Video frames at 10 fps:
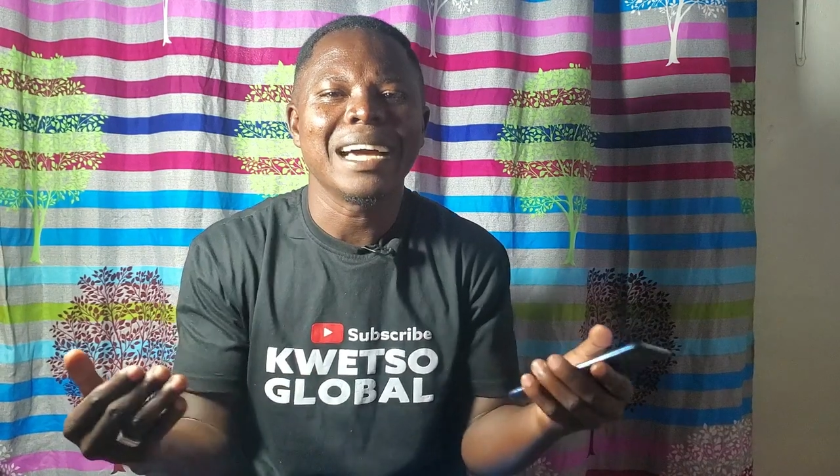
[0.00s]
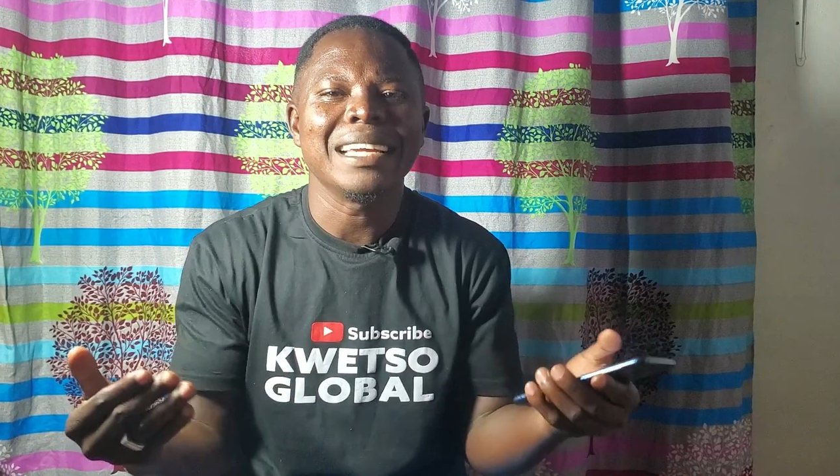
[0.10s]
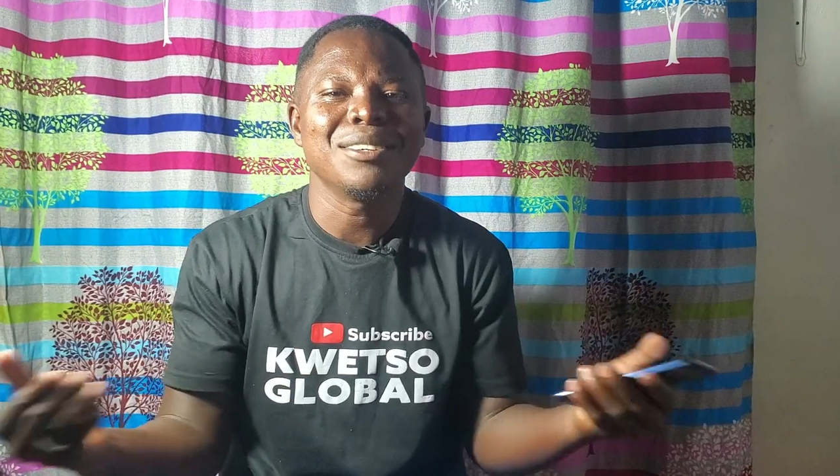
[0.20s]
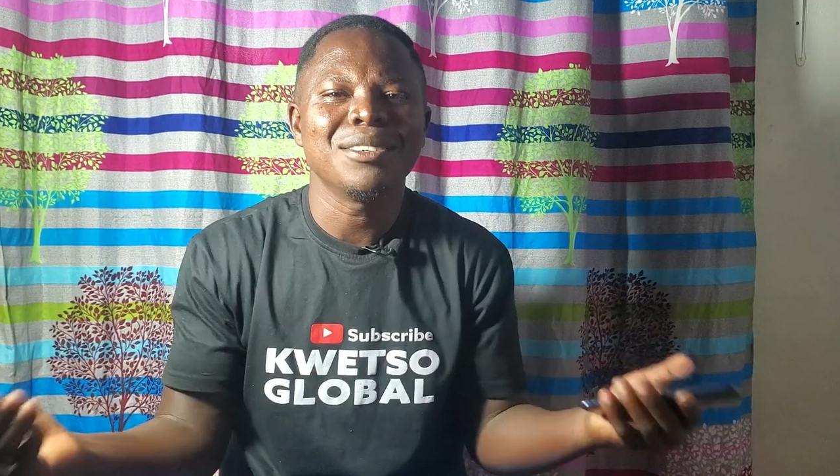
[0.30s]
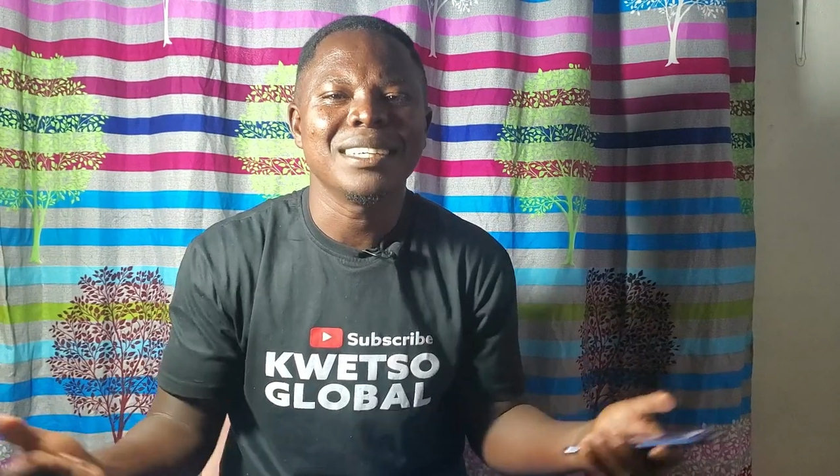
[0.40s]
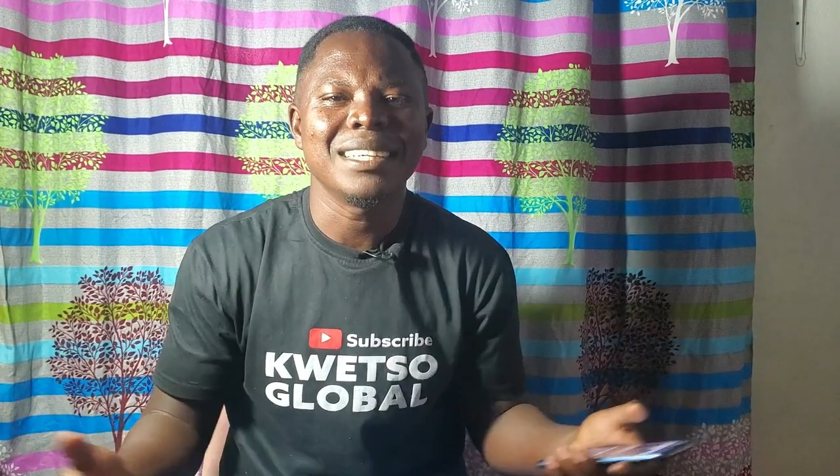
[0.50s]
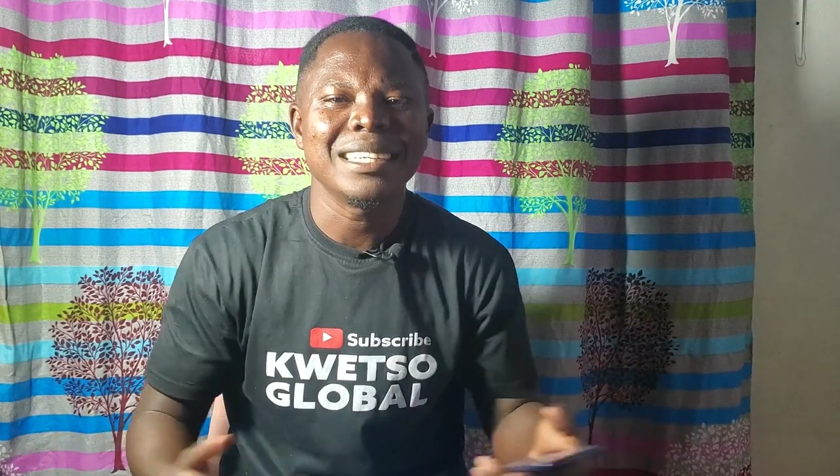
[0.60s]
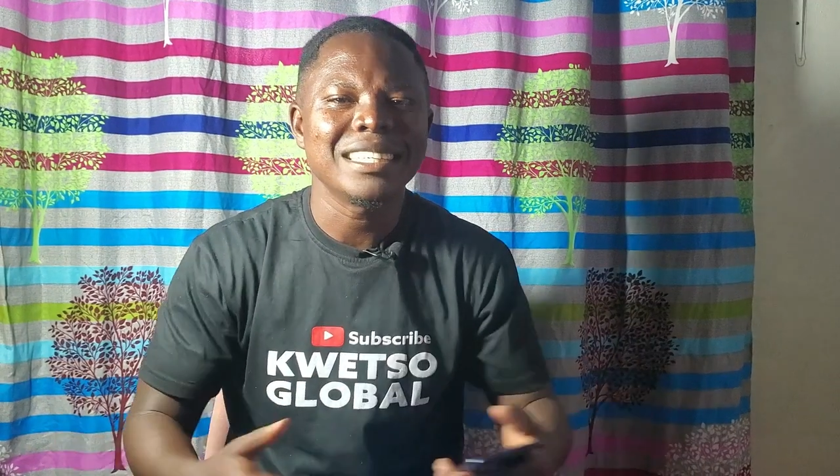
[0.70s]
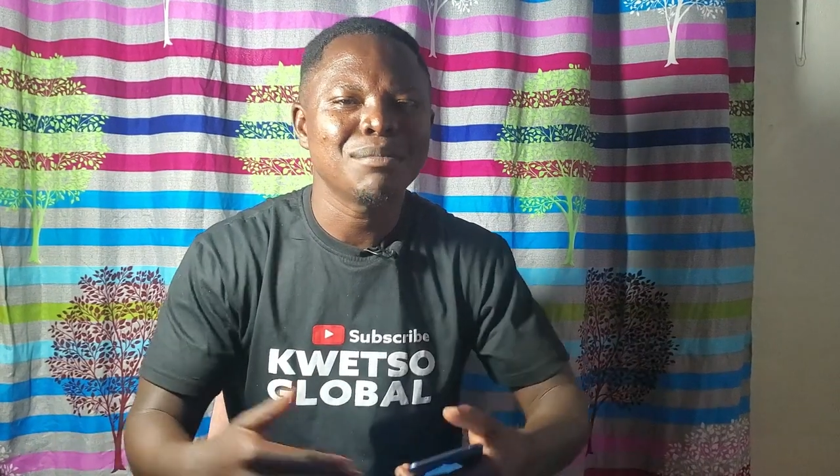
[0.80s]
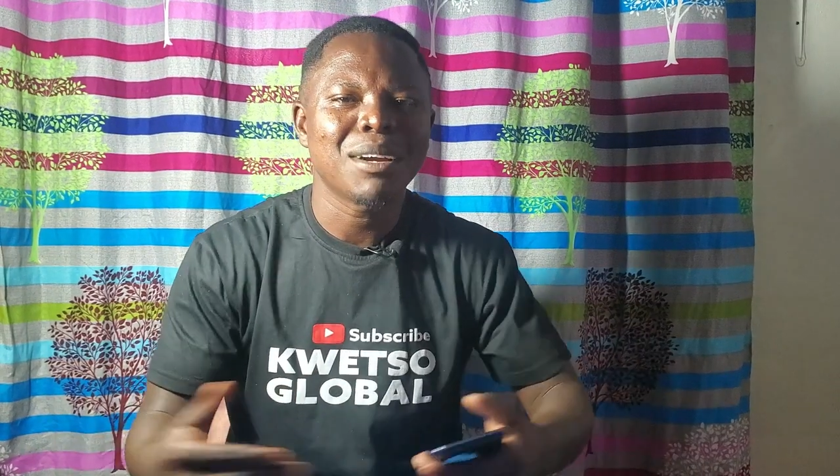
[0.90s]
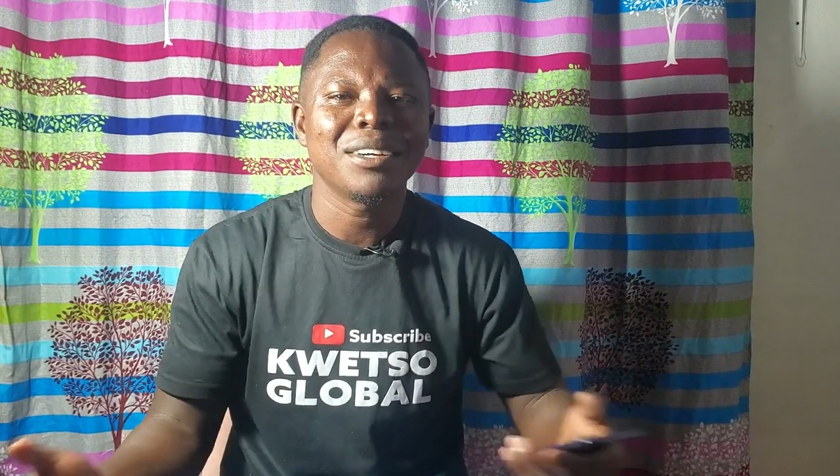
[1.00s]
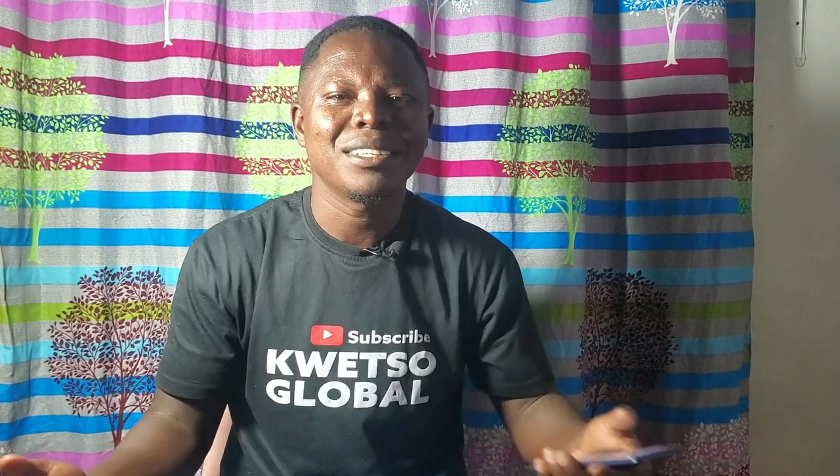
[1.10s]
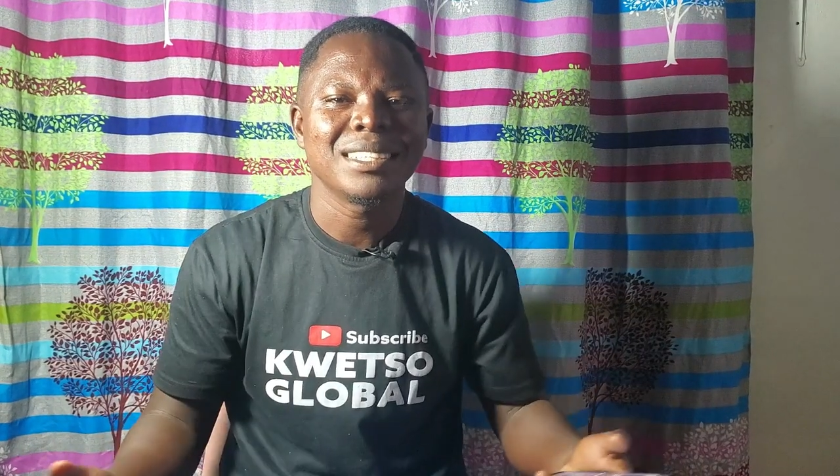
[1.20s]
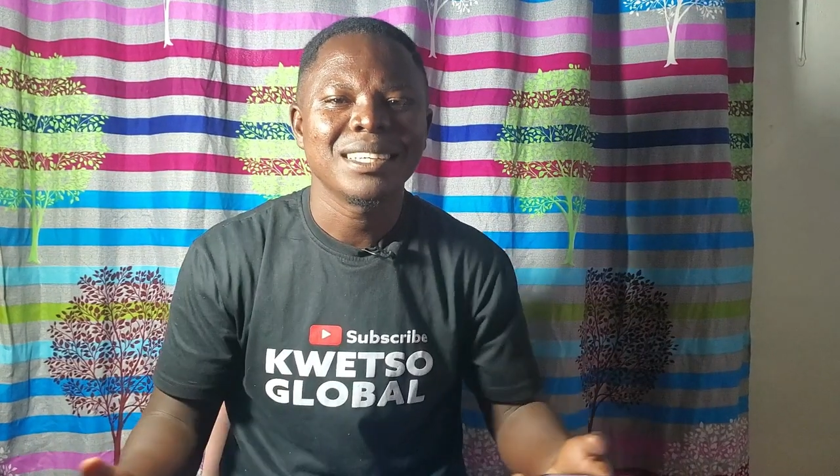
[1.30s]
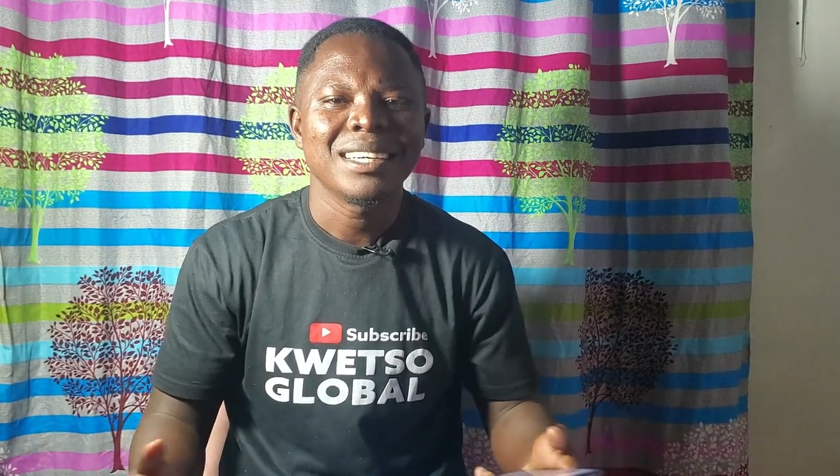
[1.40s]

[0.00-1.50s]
at the end of the day, this marriage